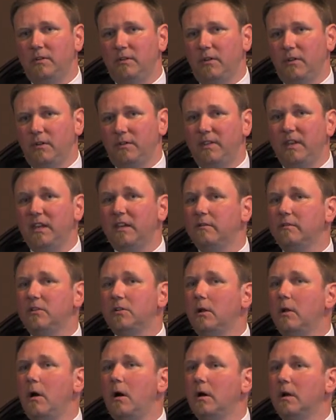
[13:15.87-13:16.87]
You can think of it
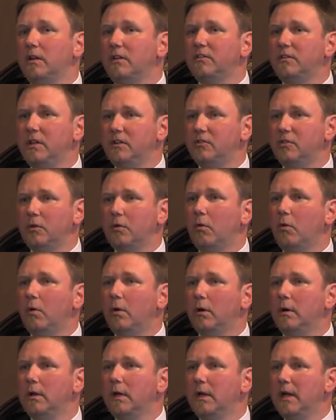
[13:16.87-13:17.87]
as a long extension
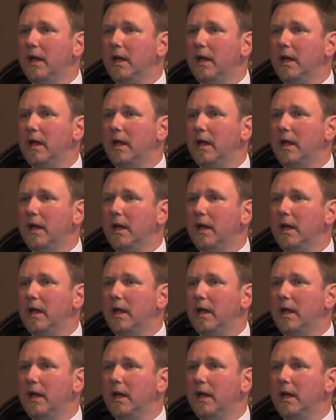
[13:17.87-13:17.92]
cord.